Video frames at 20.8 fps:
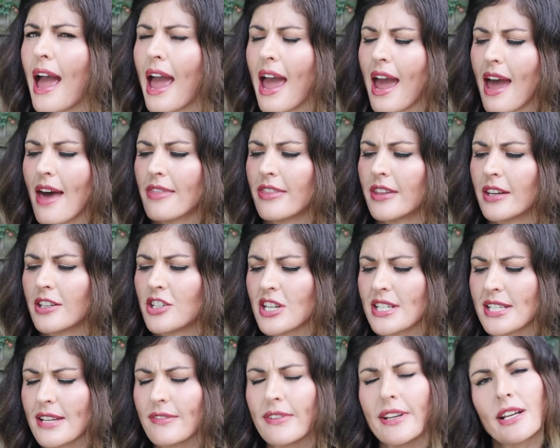And the
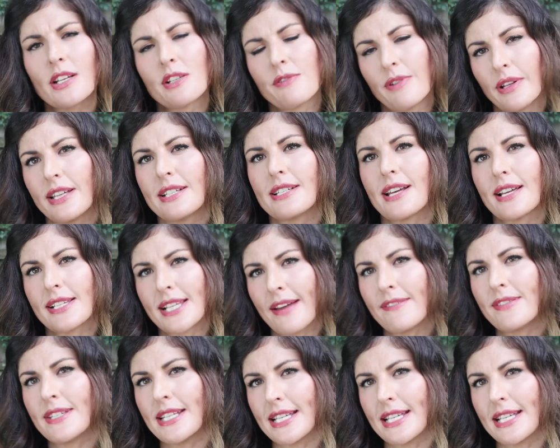G seven X really does have